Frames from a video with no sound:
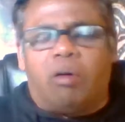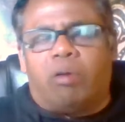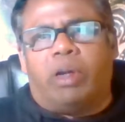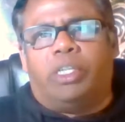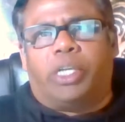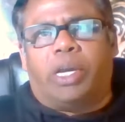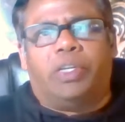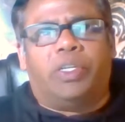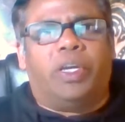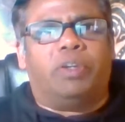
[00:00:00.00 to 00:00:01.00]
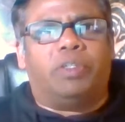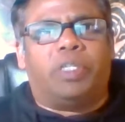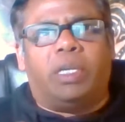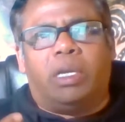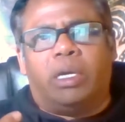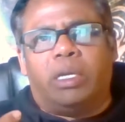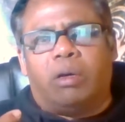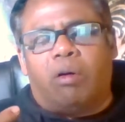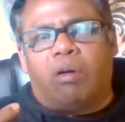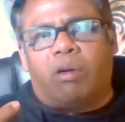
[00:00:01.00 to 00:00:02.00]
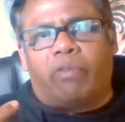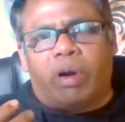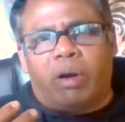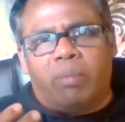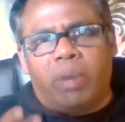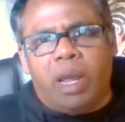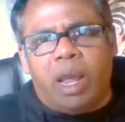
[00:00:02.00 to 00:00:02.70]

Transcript: or Education New Zealand or from